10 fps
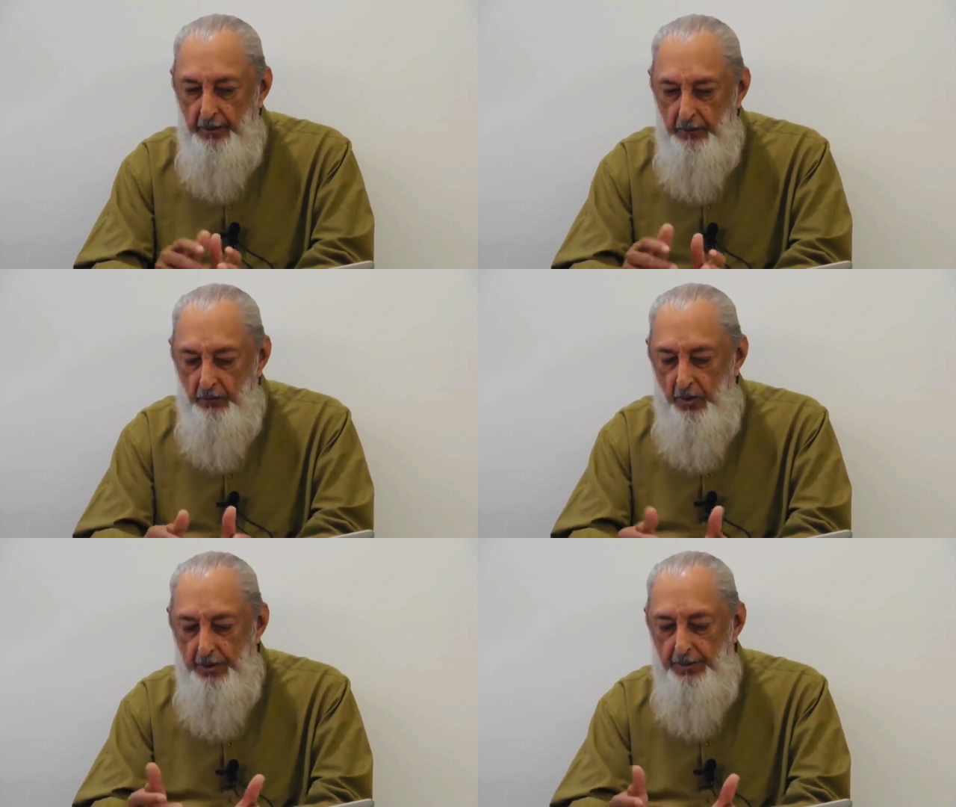that
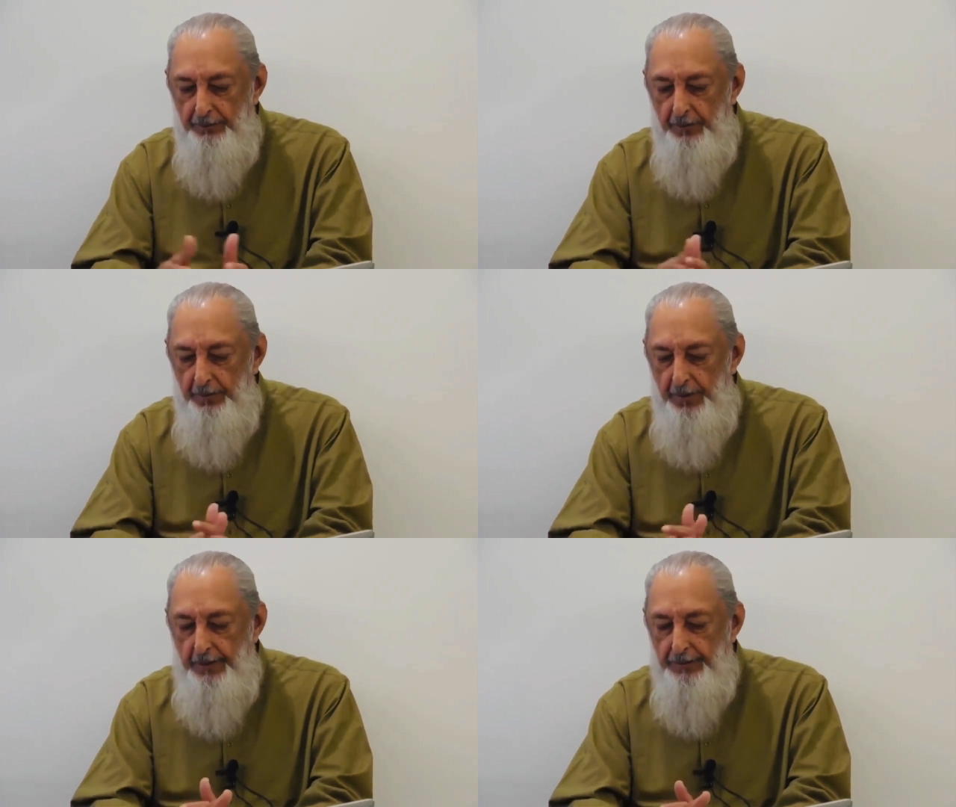one of the
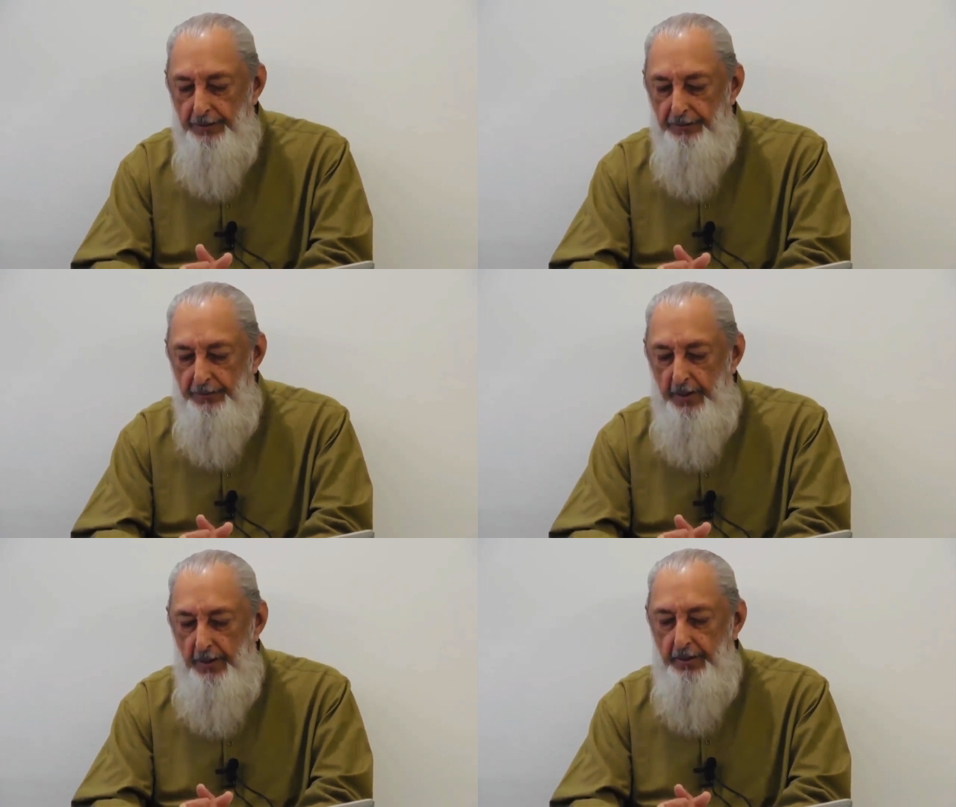major
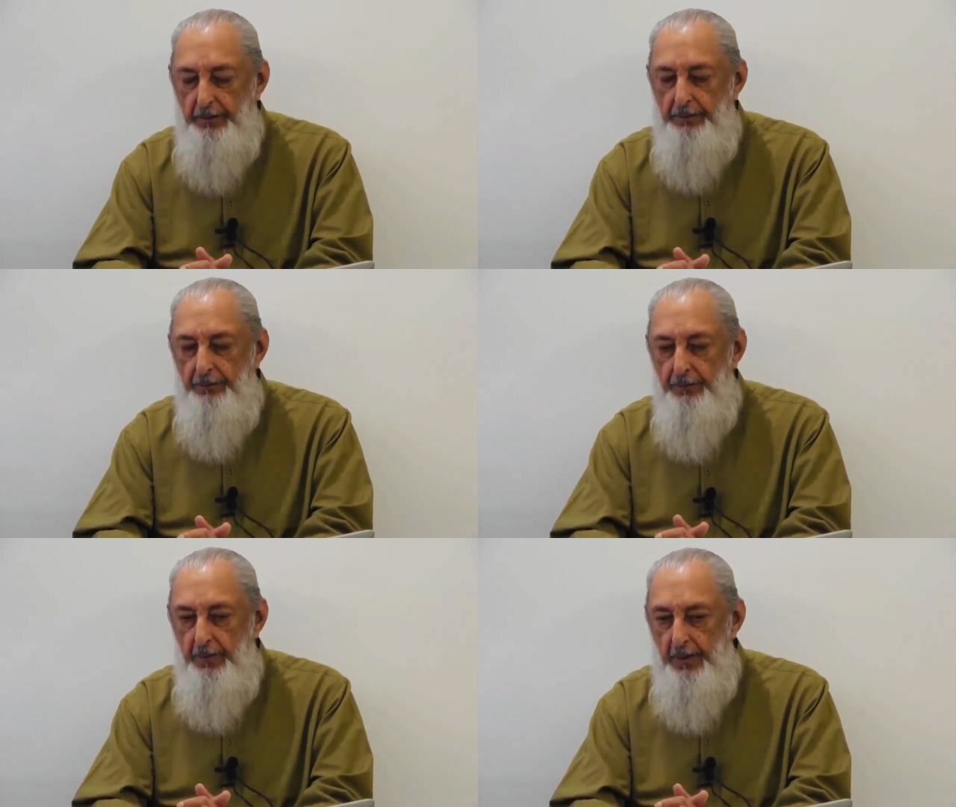signs
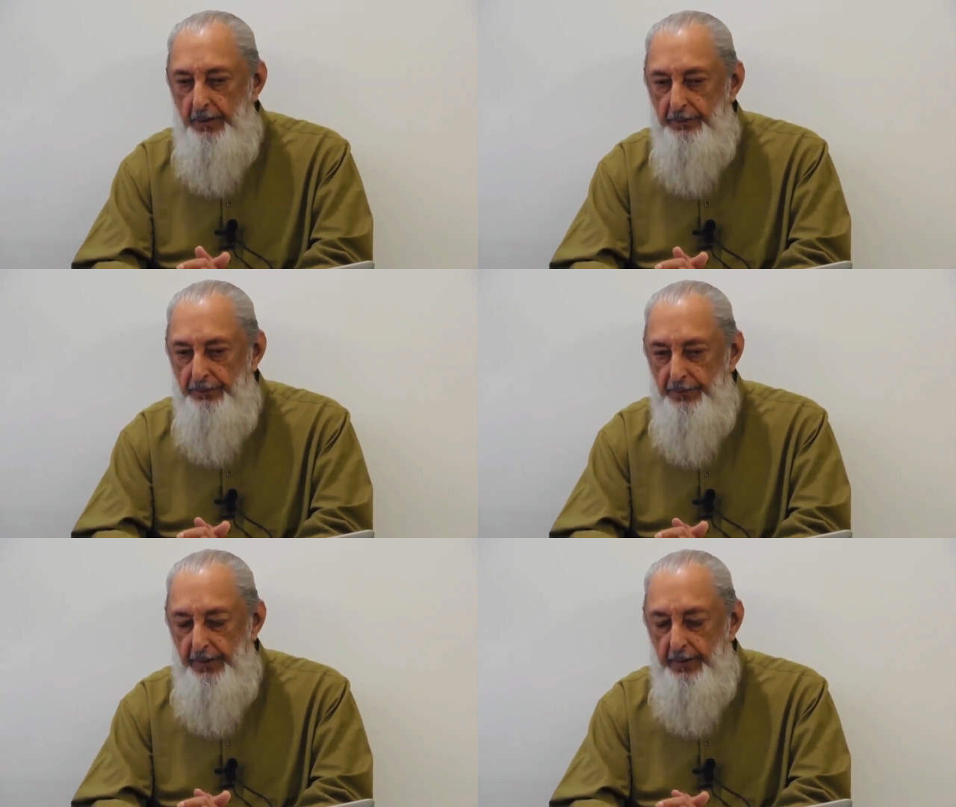of the
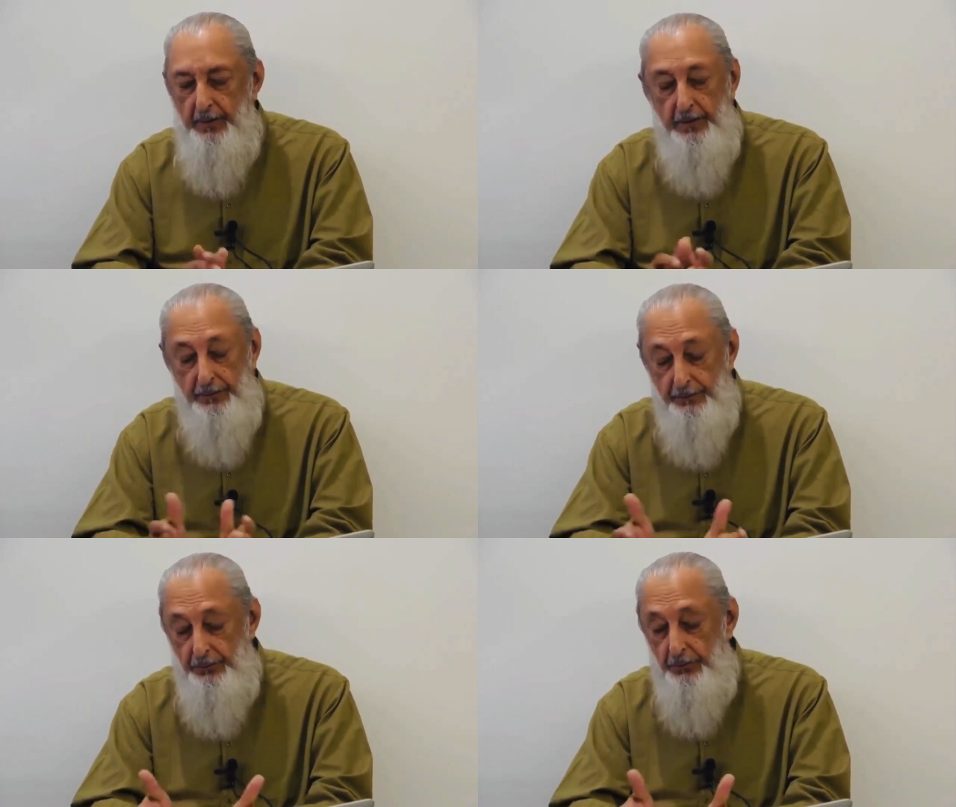last day
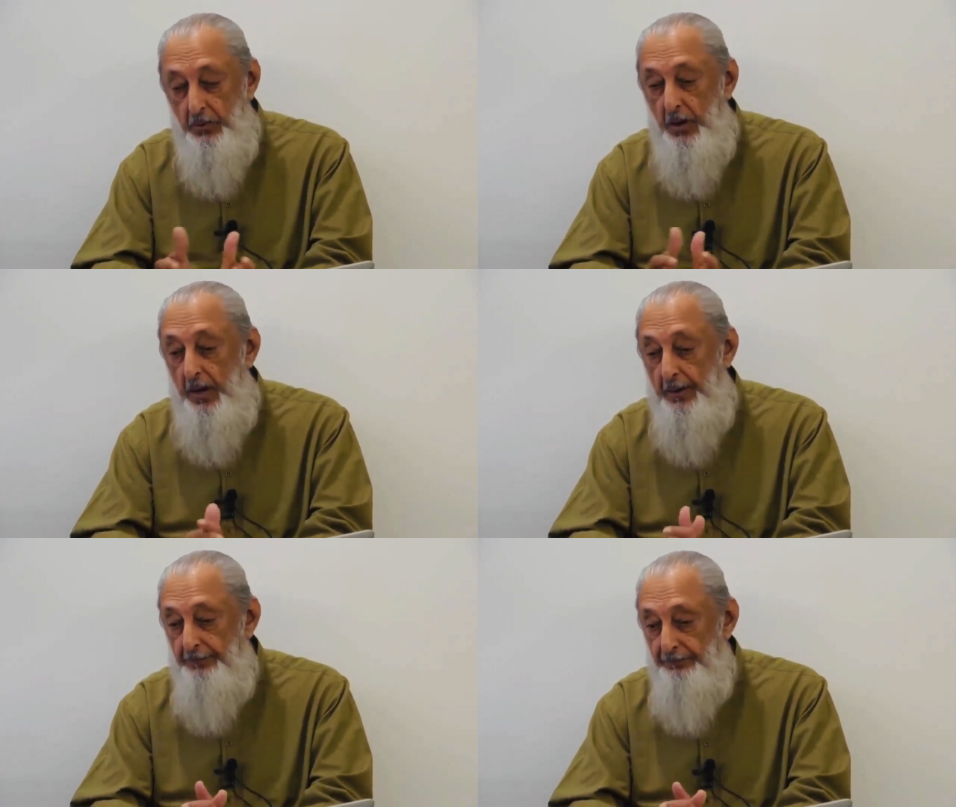is
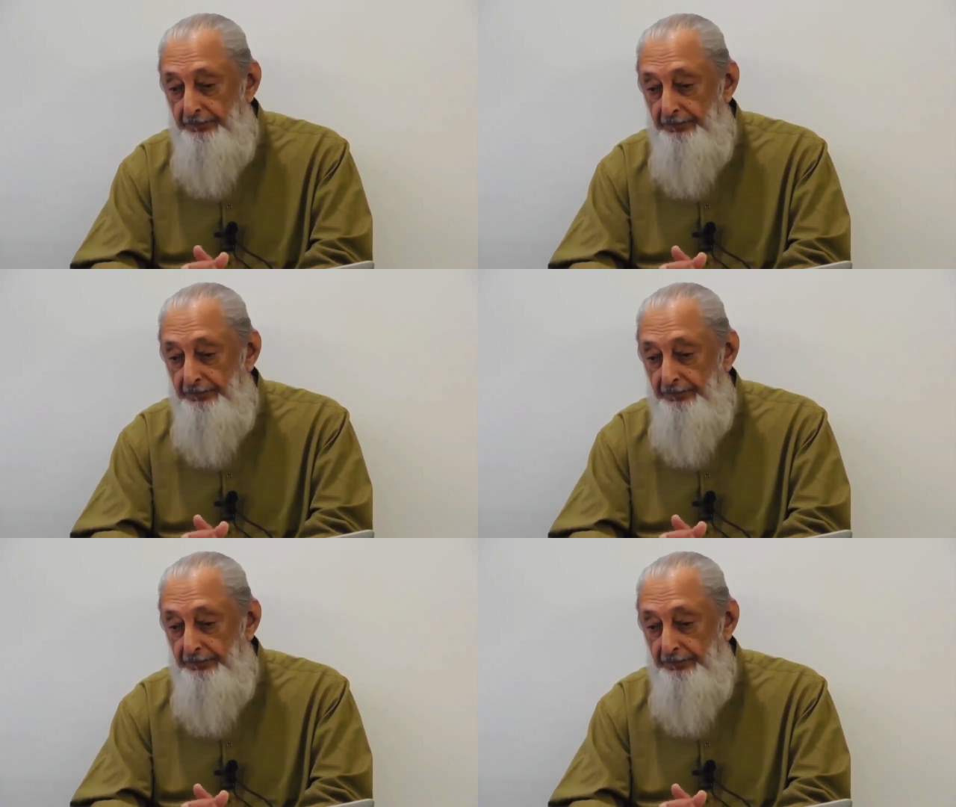Dukhan,